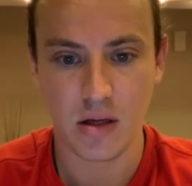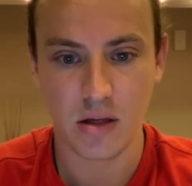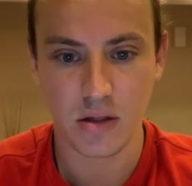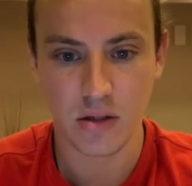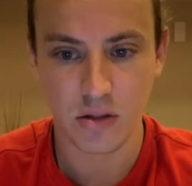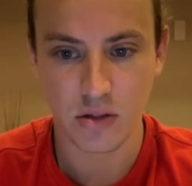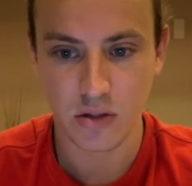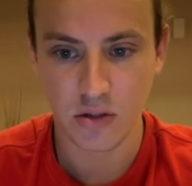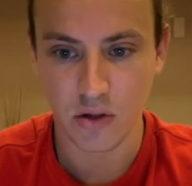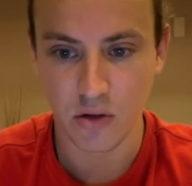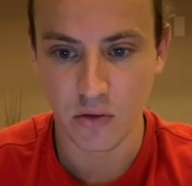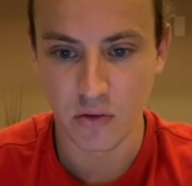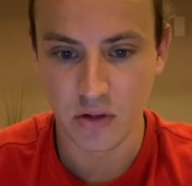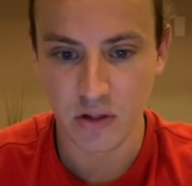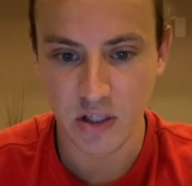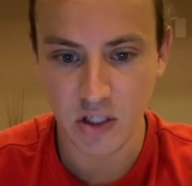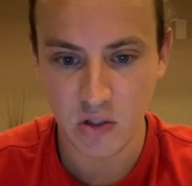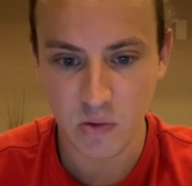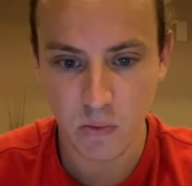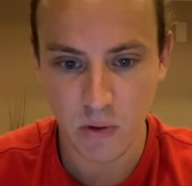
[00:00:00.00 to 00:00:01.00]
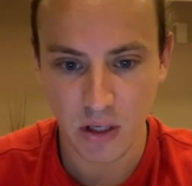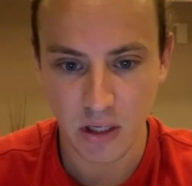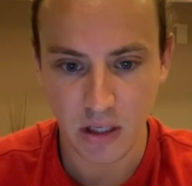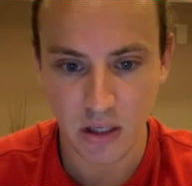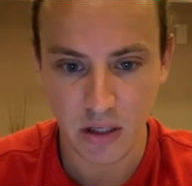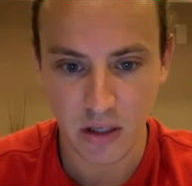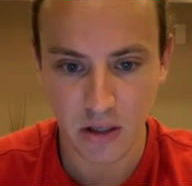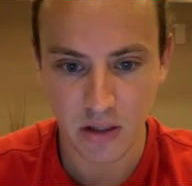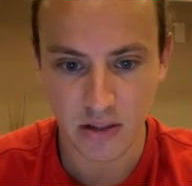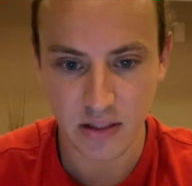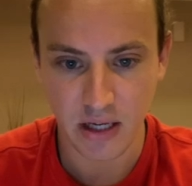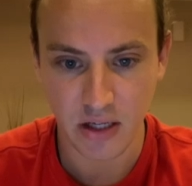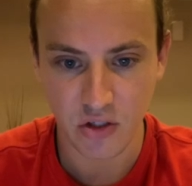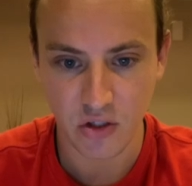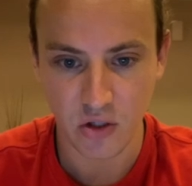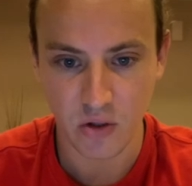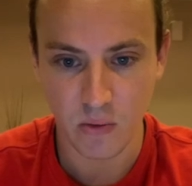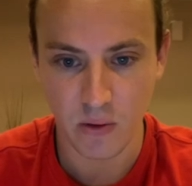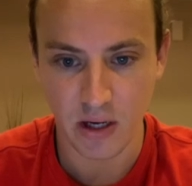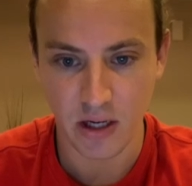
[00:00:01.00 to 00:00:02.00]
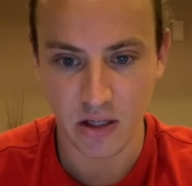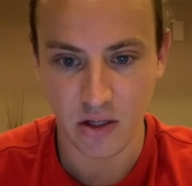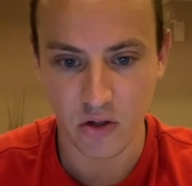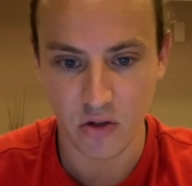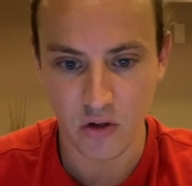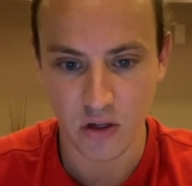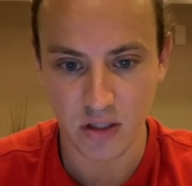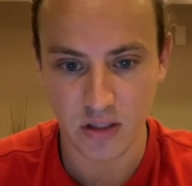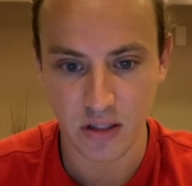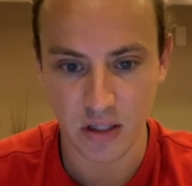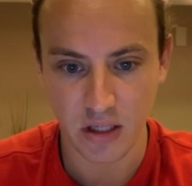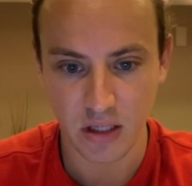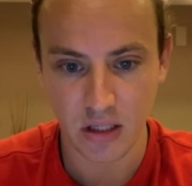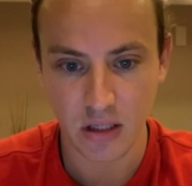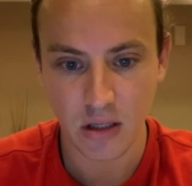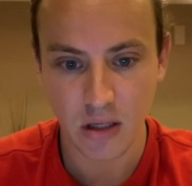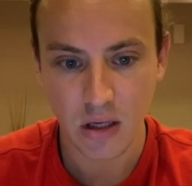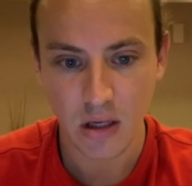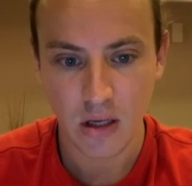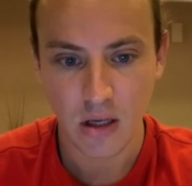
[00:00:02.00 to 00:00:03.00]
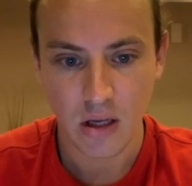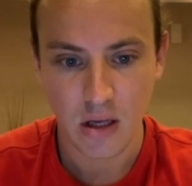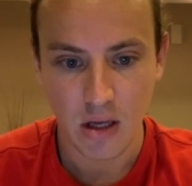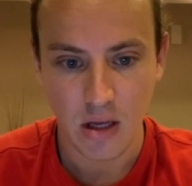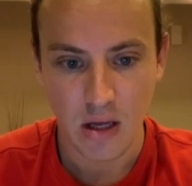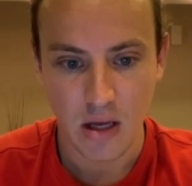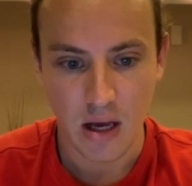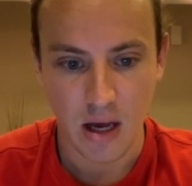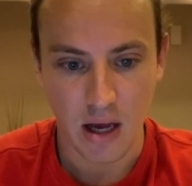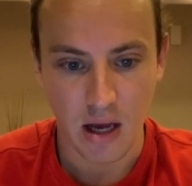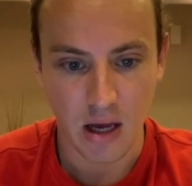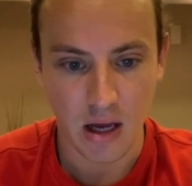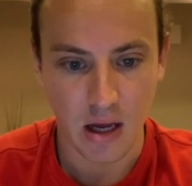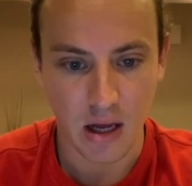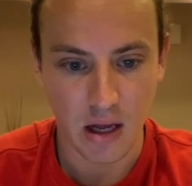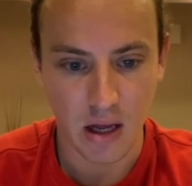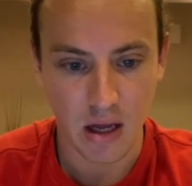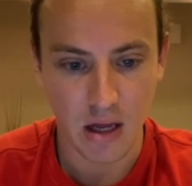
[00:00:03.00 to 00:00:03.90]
So this one here is actually quite interesting. A